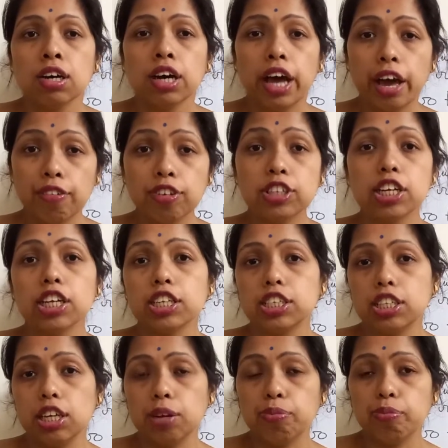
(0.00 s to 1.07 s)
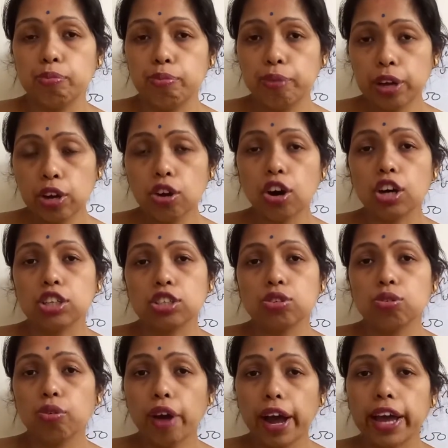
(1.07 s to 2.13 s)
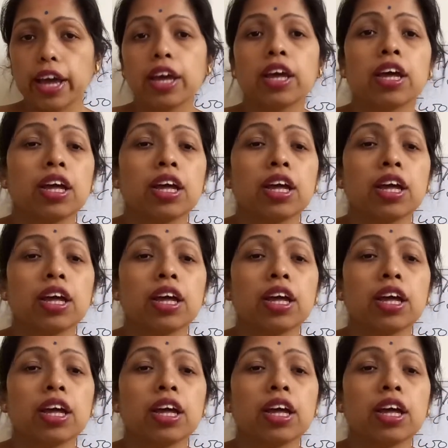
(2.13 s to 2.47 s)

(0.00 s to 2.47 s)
efficiency. Because why?